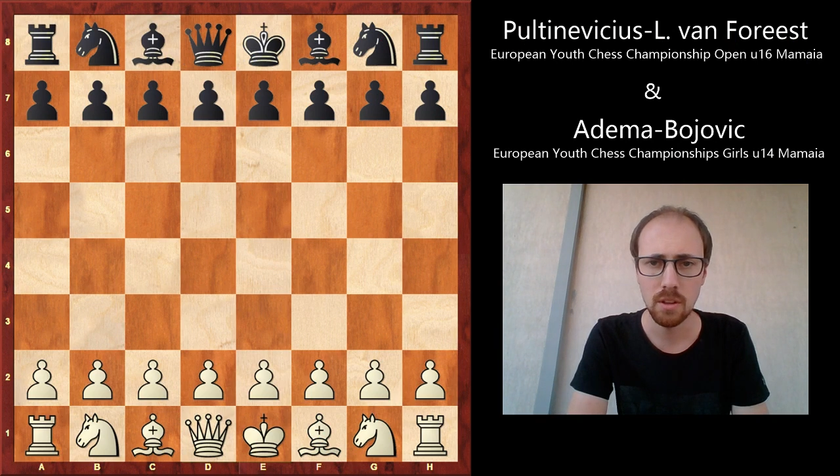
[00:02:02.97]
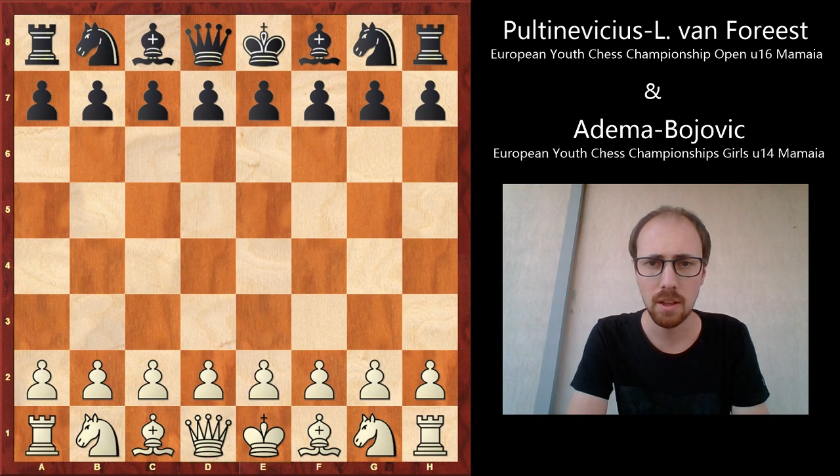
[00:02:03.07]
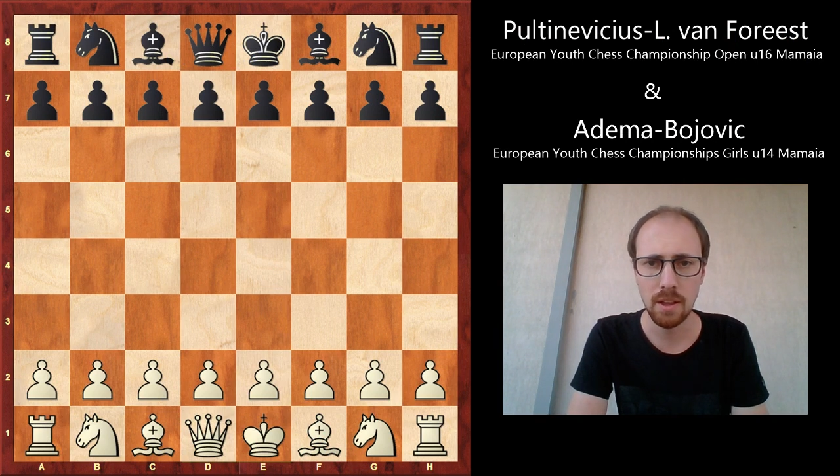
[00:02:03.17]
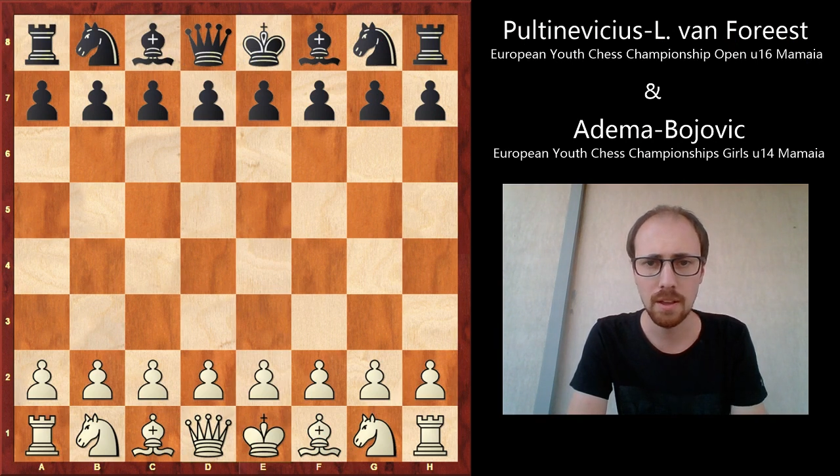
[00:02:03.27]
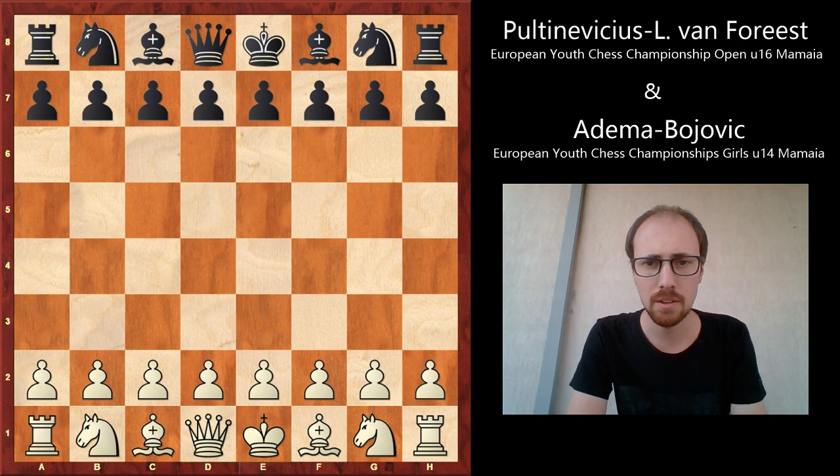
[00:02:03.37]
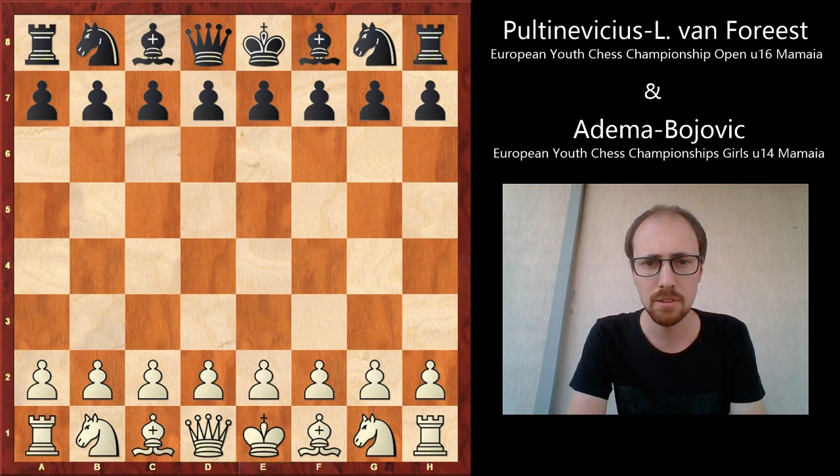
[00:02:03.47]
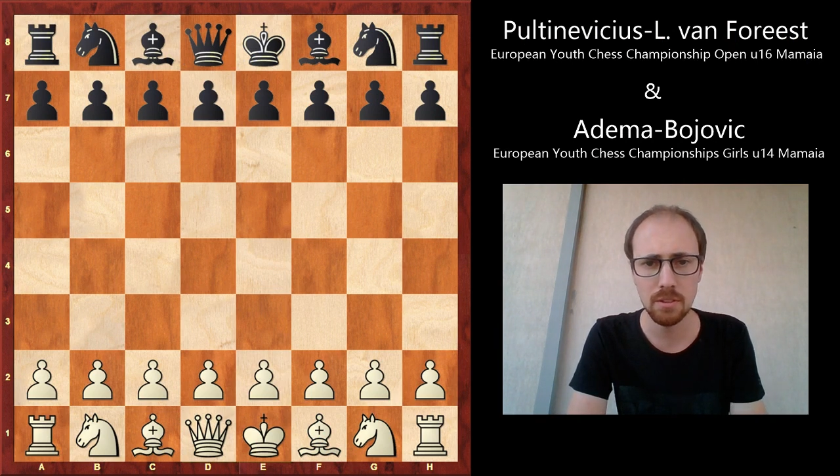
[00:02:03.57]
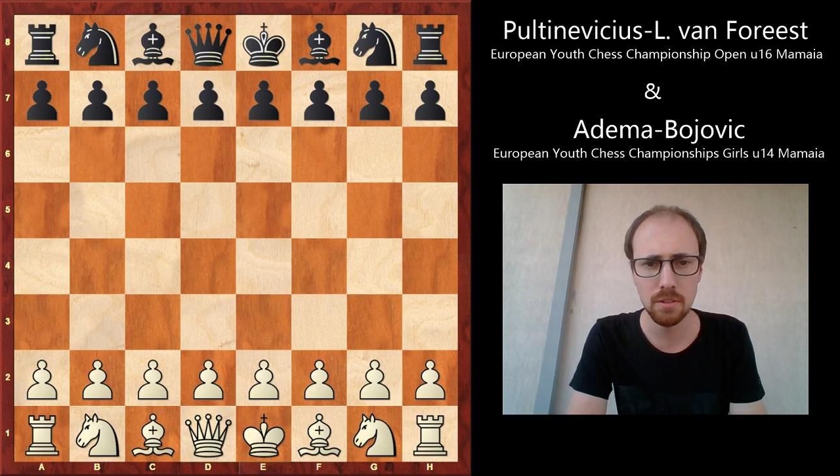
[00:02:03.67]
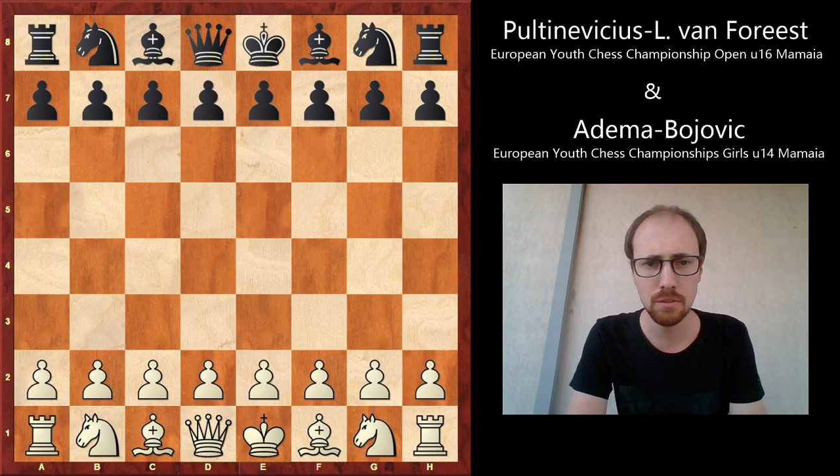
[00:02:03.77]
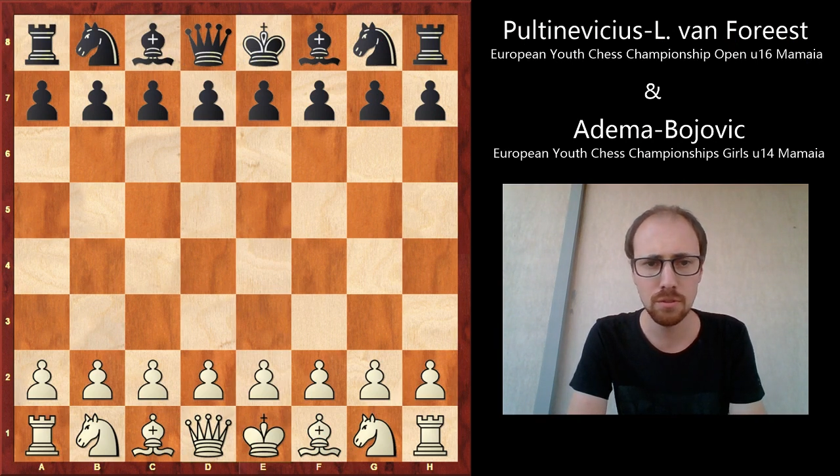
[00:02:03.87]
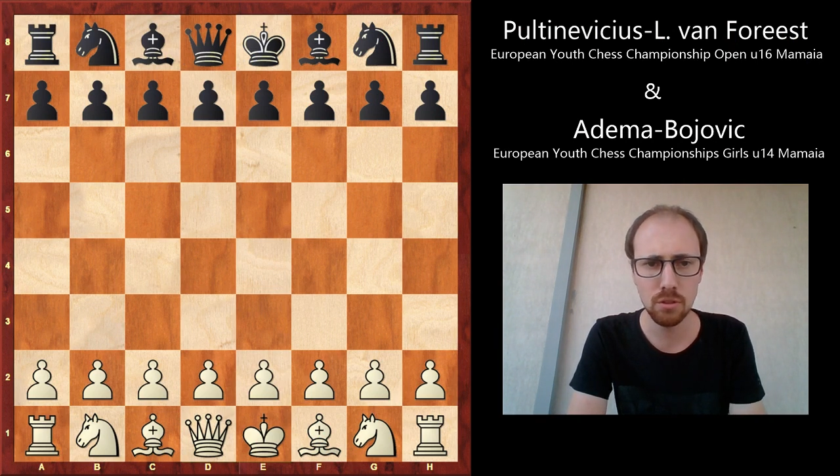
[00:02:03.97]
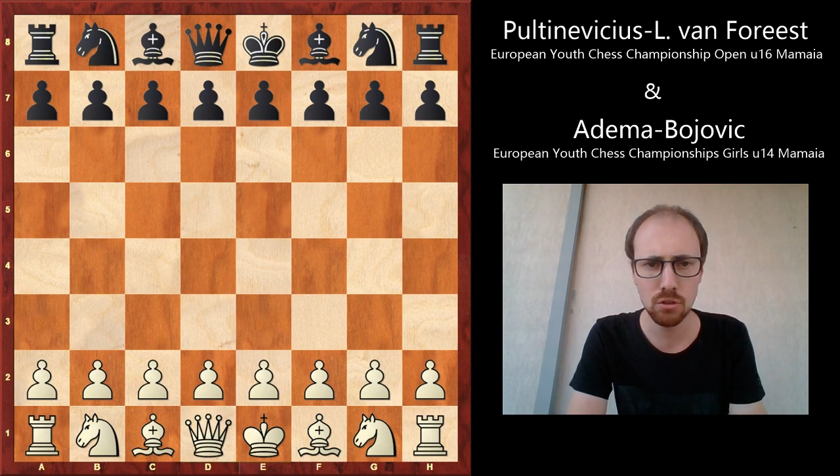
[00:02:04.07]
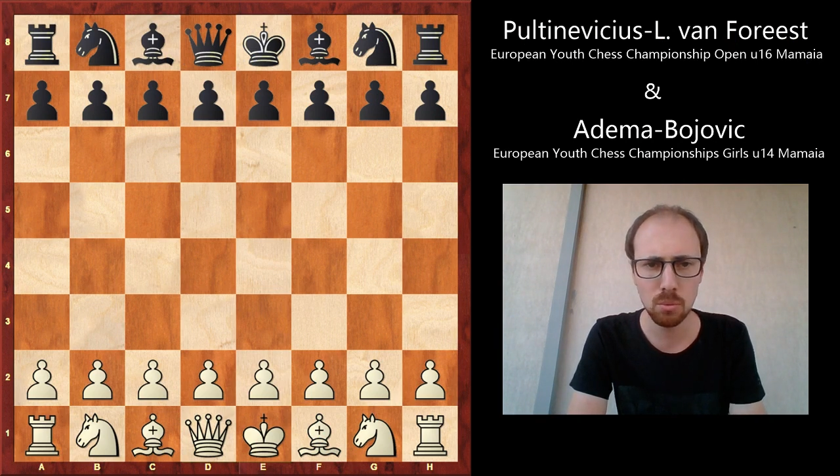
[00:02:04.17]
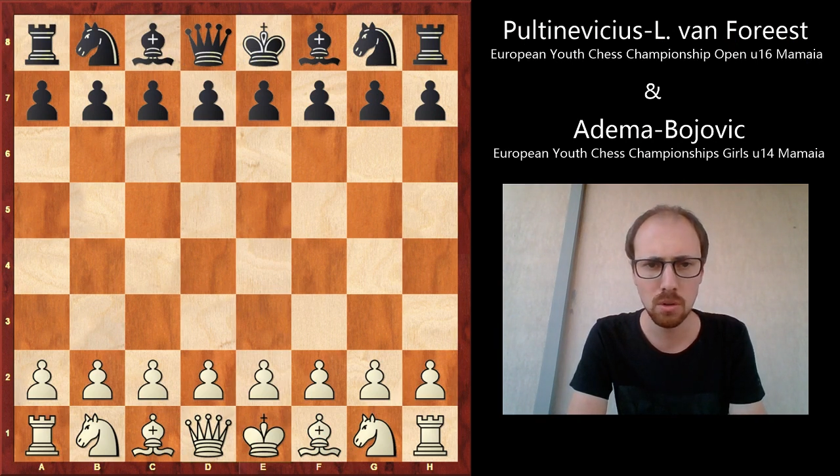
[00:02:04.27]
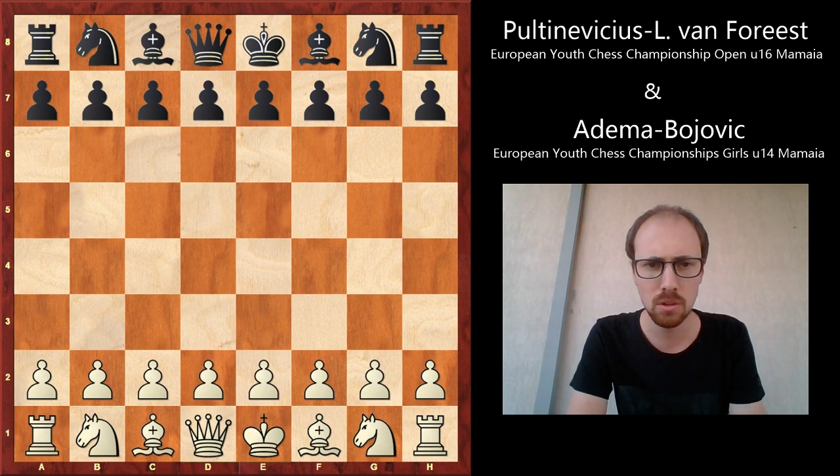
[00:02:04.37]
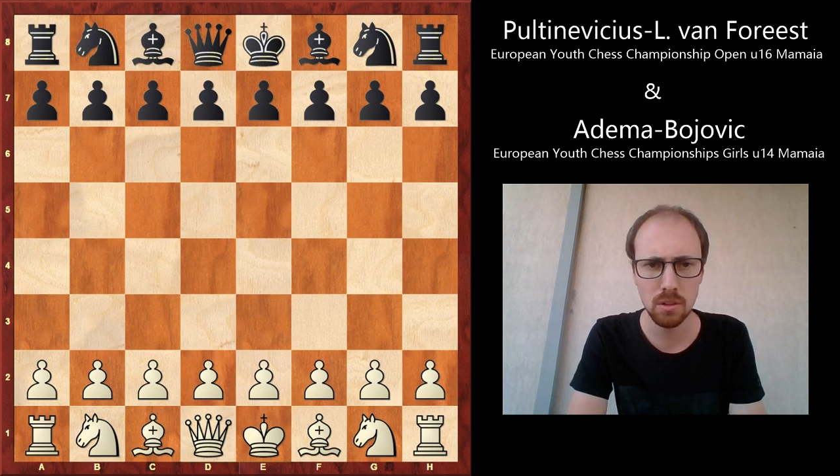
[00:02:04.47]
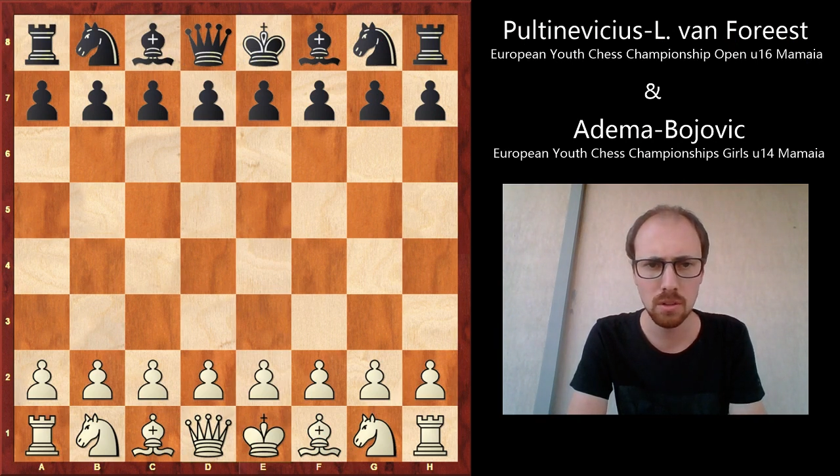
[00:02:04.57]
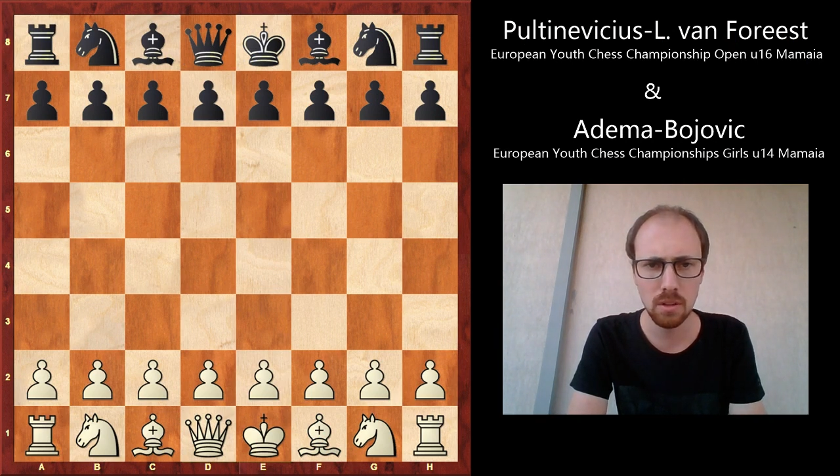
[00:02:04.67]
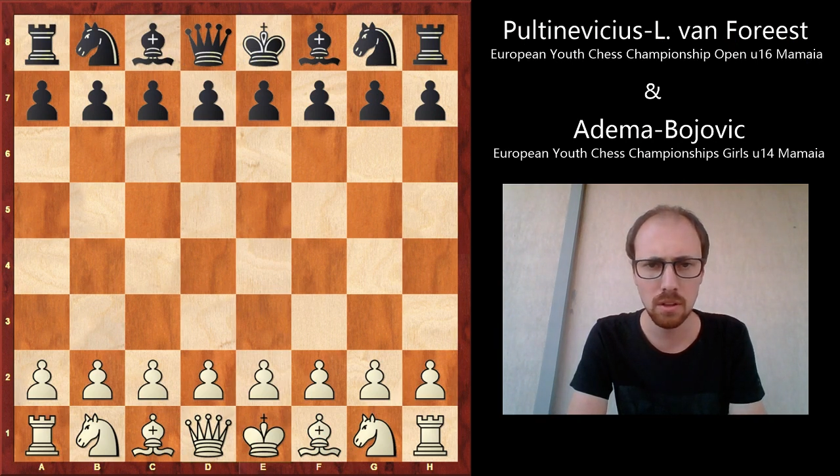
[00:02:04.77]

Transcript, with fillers: And the first one